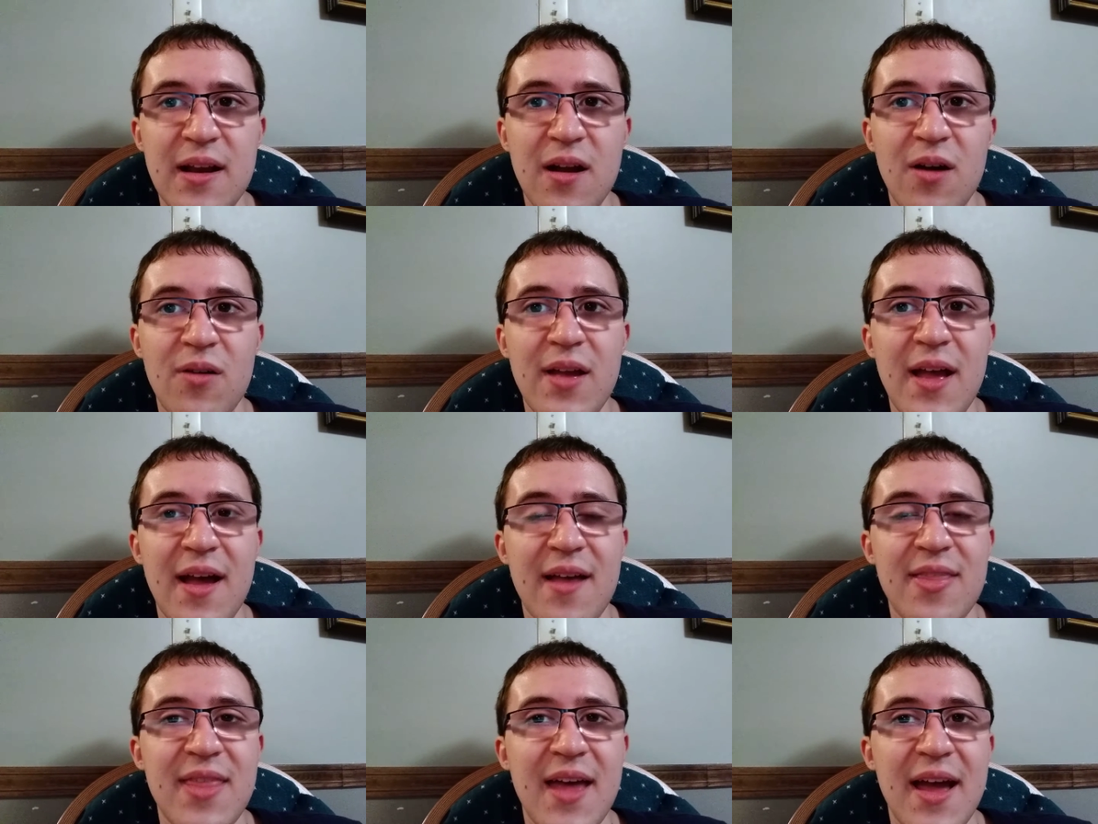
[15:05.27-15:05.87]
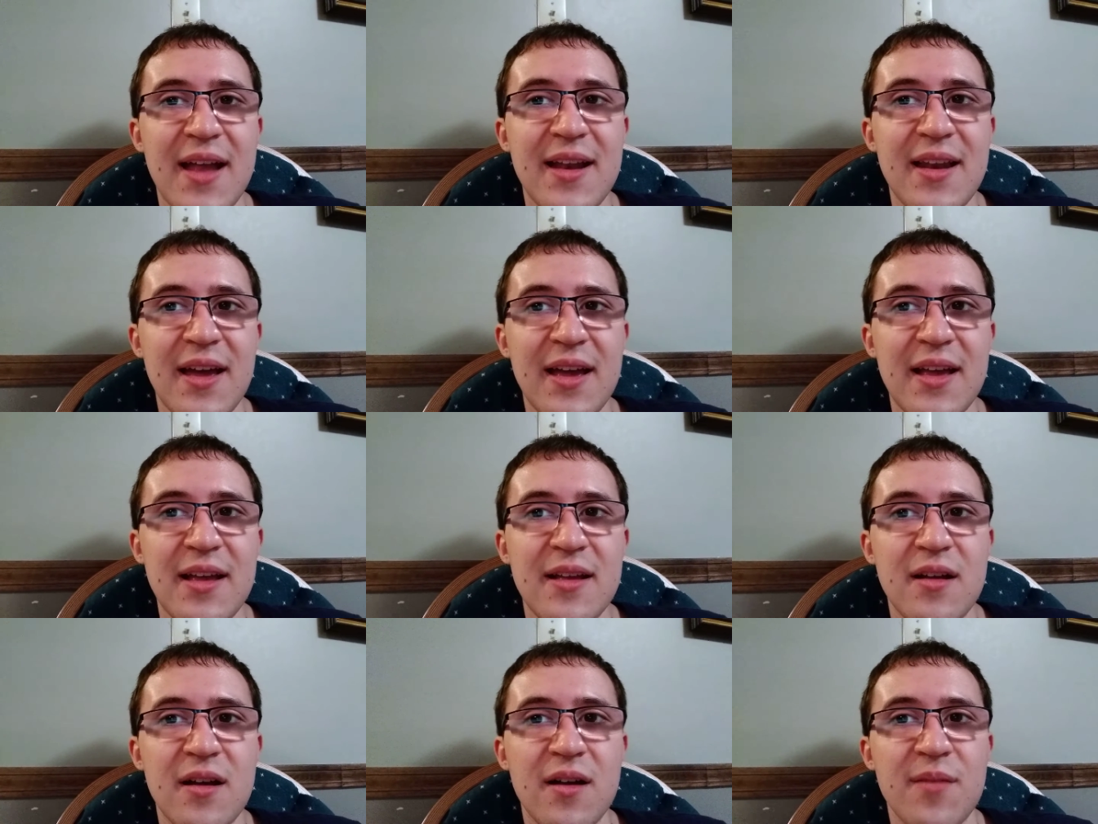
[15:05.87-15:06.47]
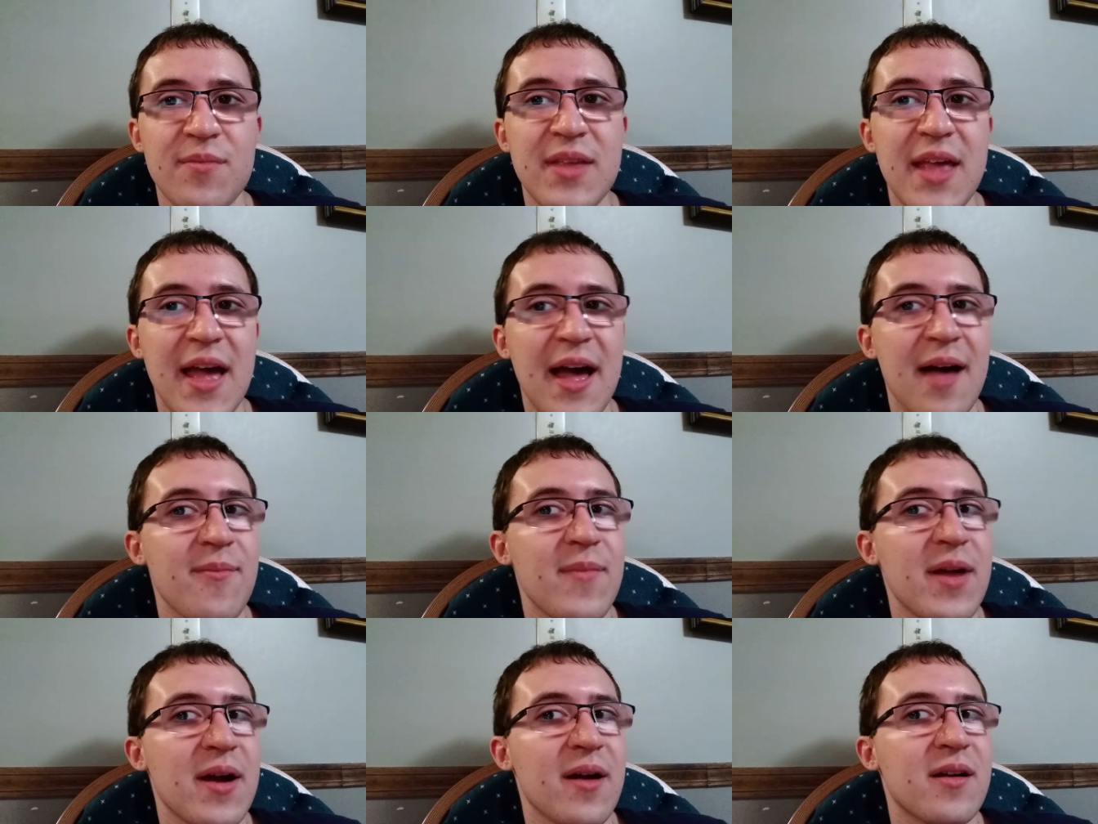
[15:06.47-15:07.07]
Oh yeah, and that night,
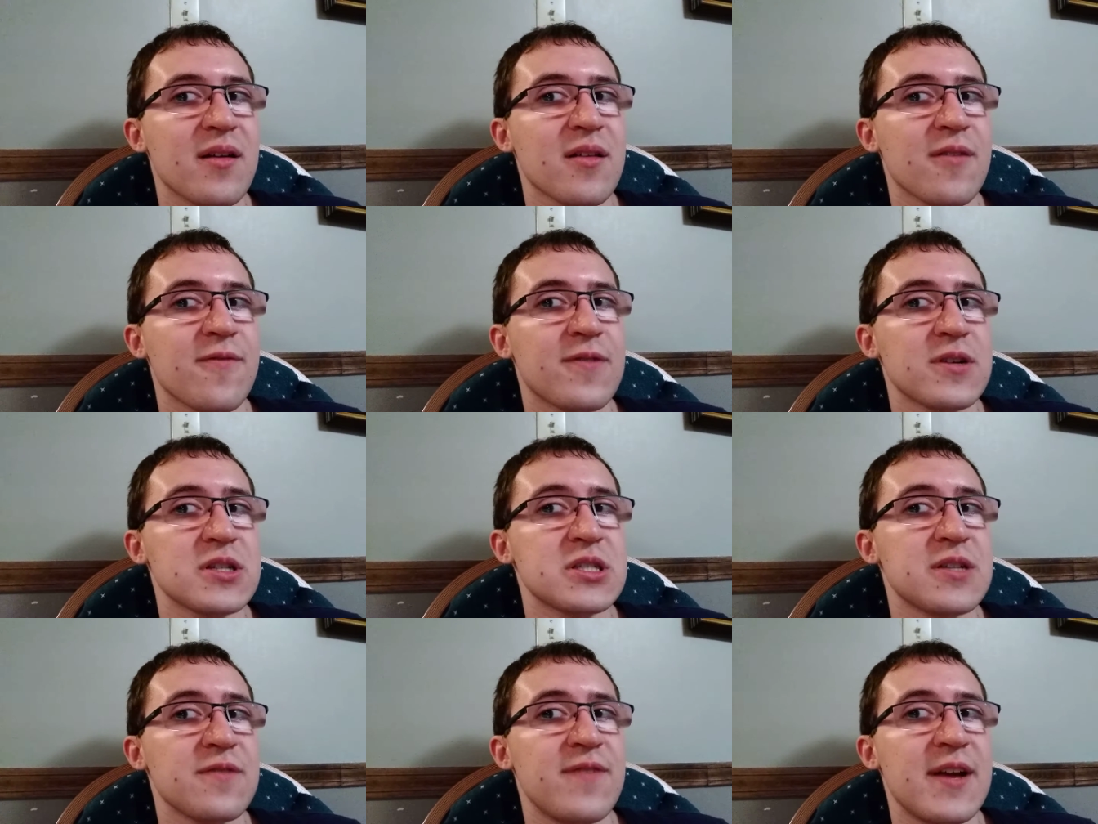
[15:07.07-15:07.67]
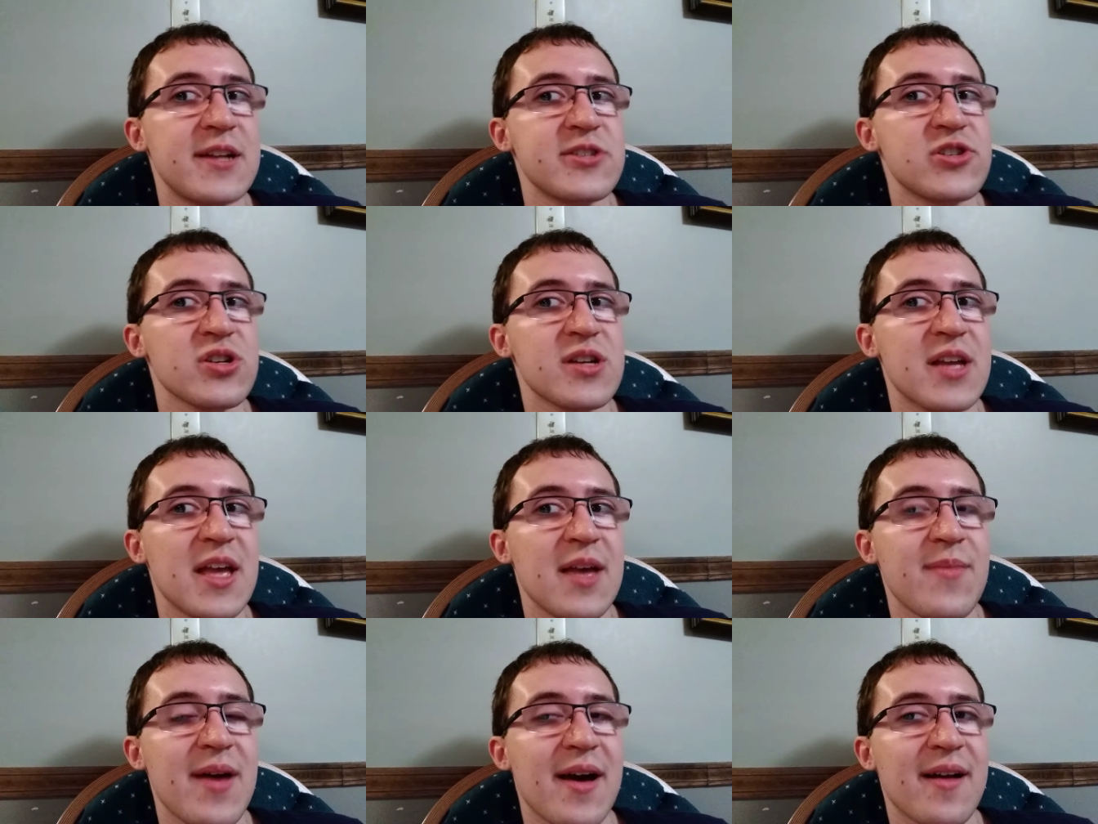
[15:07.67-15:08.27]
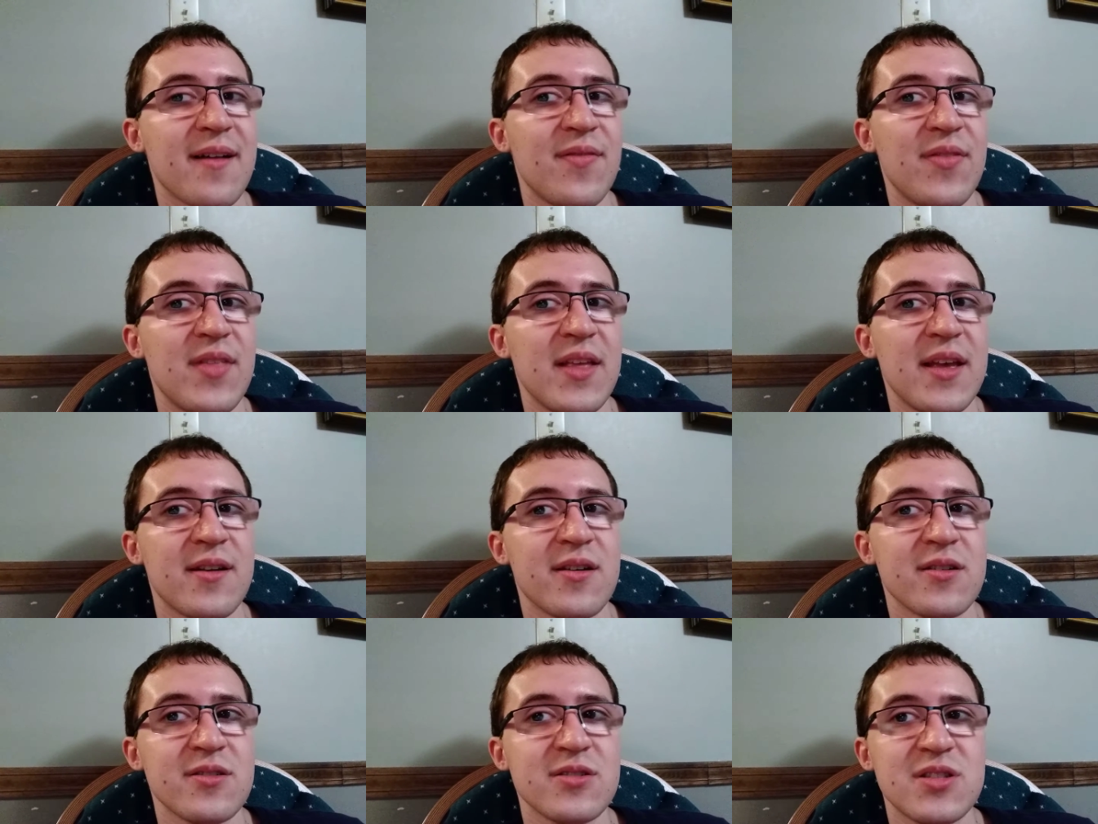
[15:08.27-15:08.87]
Captain America: The First Avenger came out in
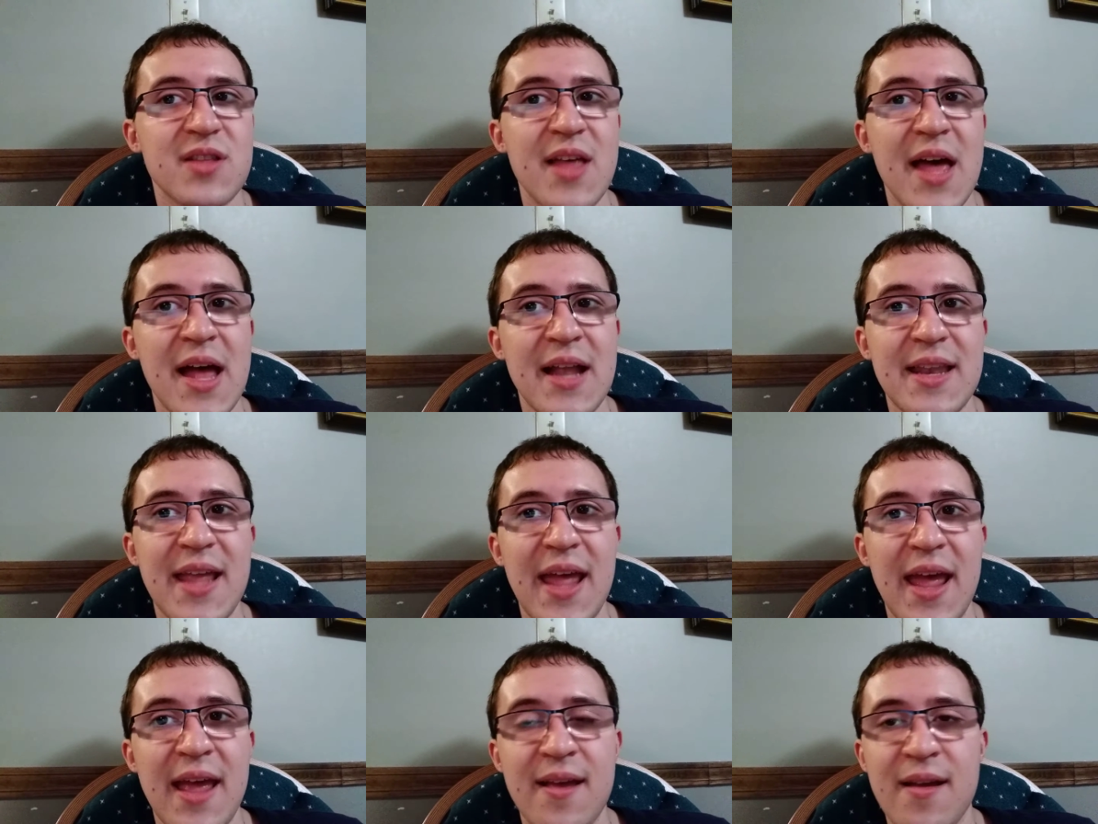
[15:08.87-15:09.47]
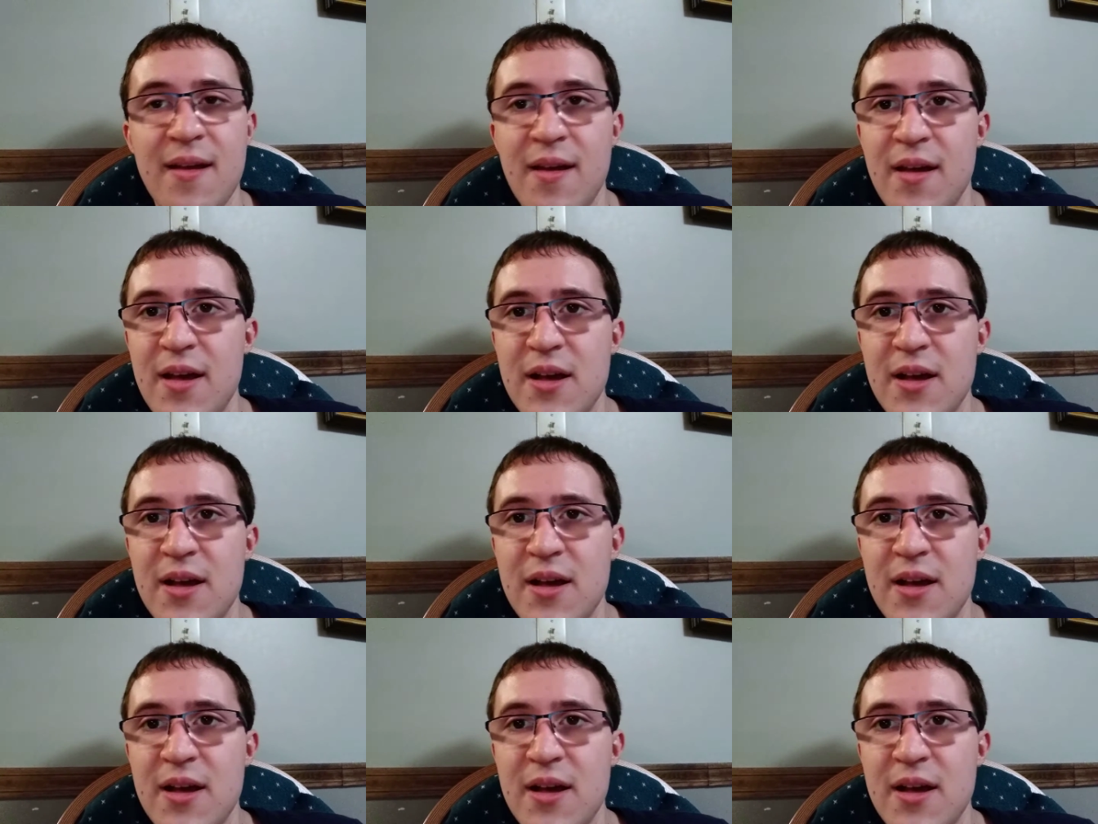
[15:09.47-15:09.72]
theaters that day,